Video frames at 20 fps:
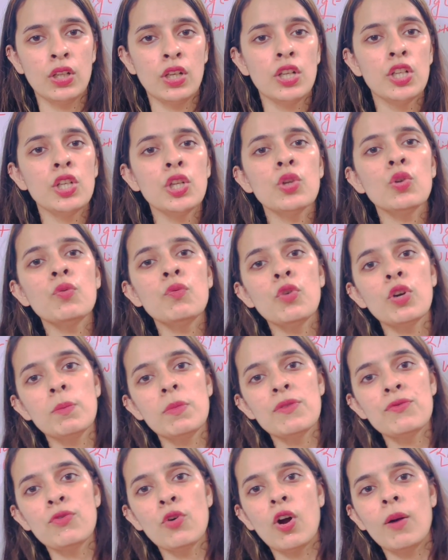would be
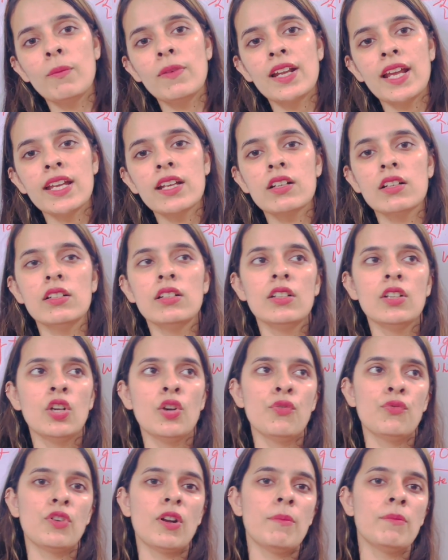formed, like
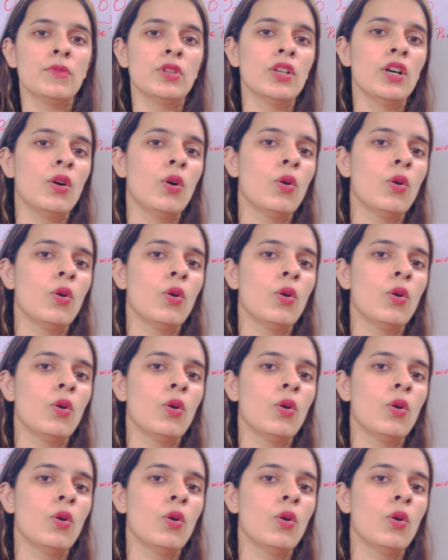from the